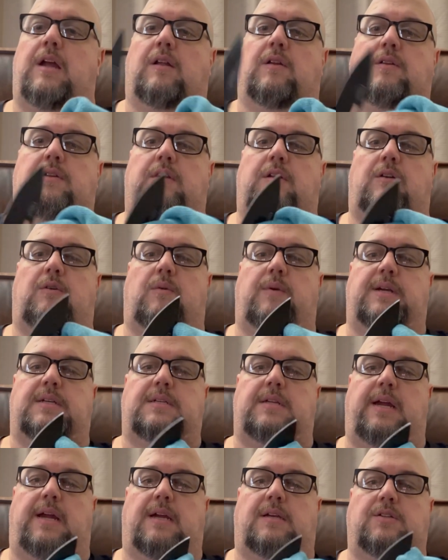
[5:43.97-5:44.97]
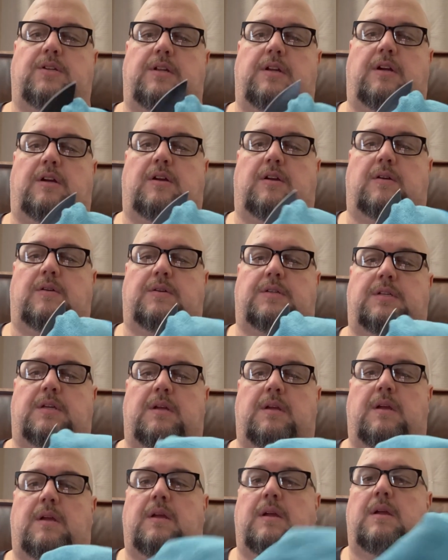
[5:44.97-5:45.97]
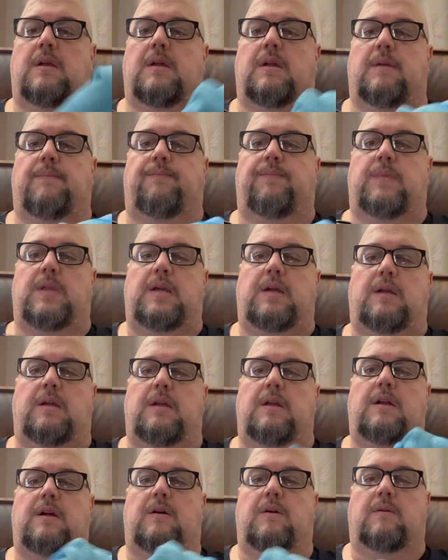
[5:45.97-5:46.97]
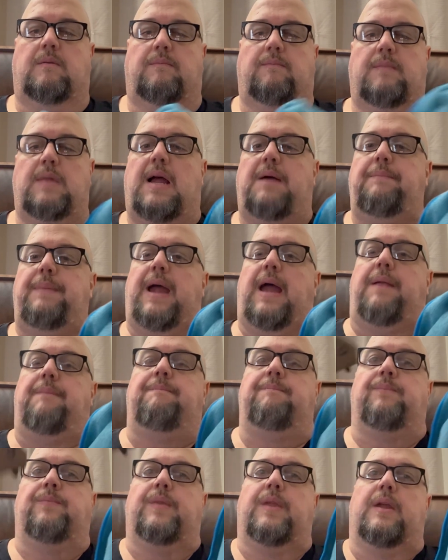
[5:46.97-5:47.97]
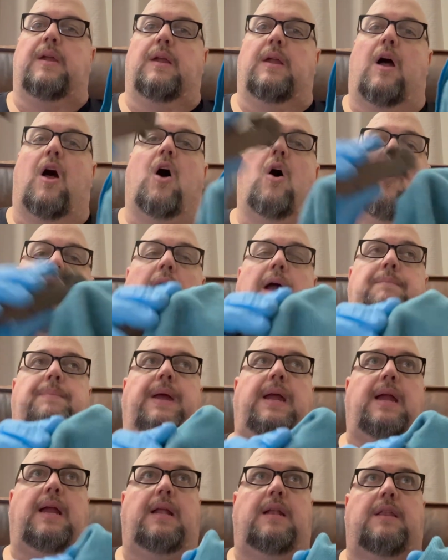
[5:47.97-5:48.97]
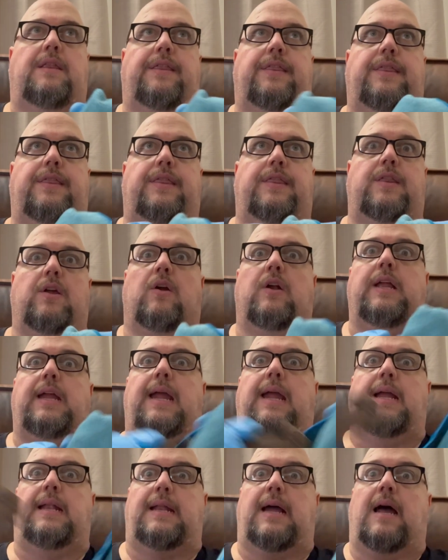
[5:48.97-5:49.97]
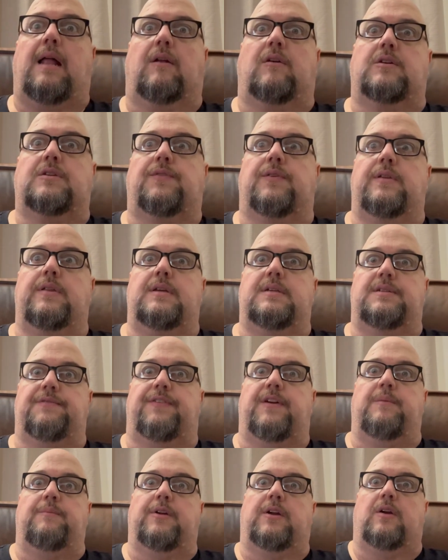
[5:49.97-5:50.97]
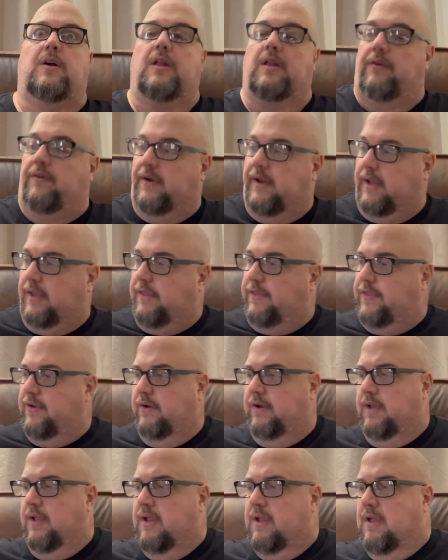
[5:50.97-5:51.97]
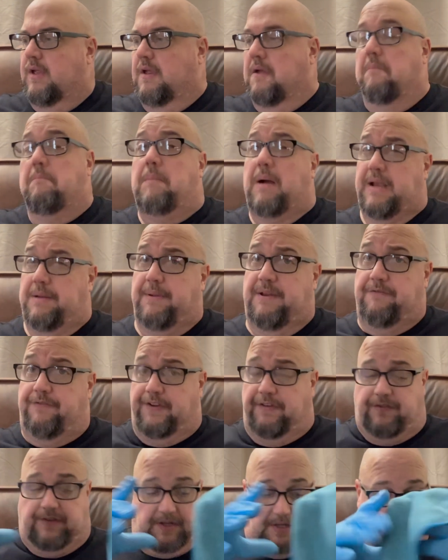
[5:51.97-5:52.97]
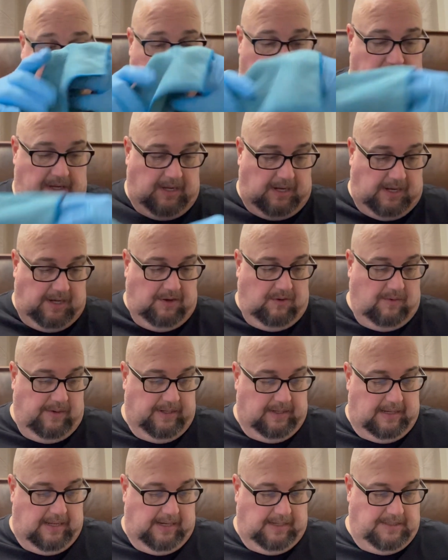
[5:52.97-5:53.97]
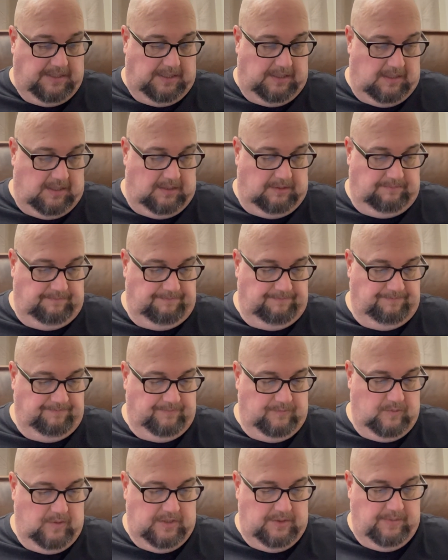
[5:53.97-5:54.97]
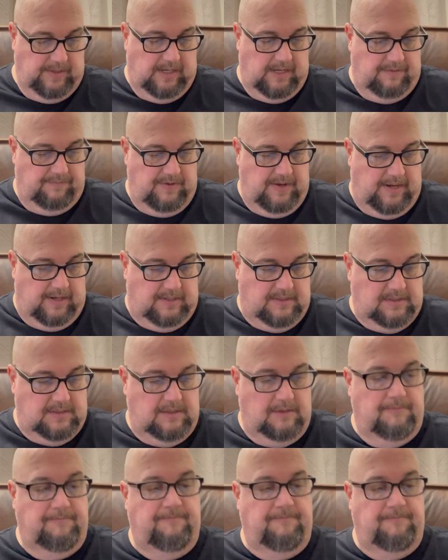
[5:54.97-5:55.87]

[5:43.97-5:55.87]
little wrist action it goes. Yeah, you know, not bad. Oh, I paid $38 for these, if I'm recalling right. Might have been $58. I don't want to lie to y'all. What do we have next?